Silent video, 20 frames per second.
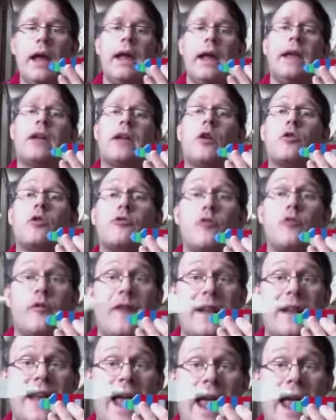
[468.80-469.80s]
You go through
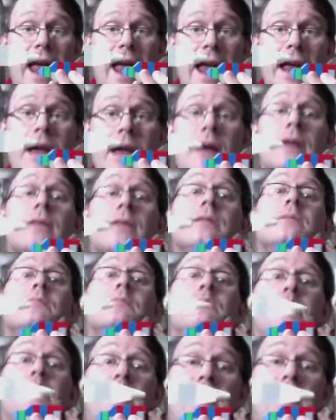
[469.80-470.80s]
event A,
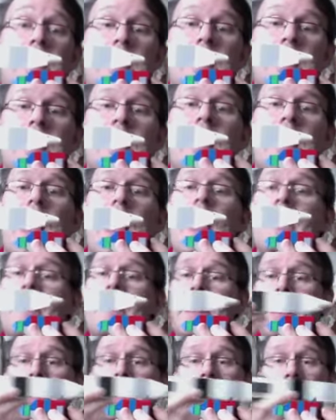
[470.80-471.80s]
B, and
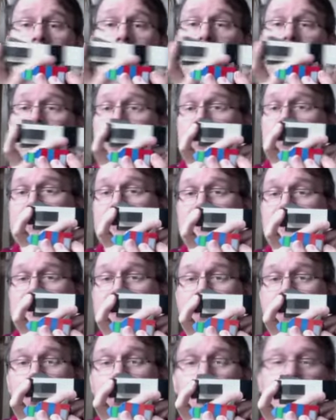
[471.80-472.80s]
then he'd keep going until
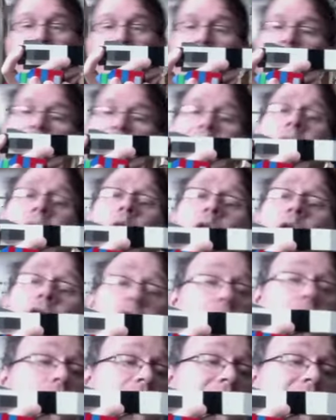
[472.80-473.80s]
C. Oh, there, now Earth looks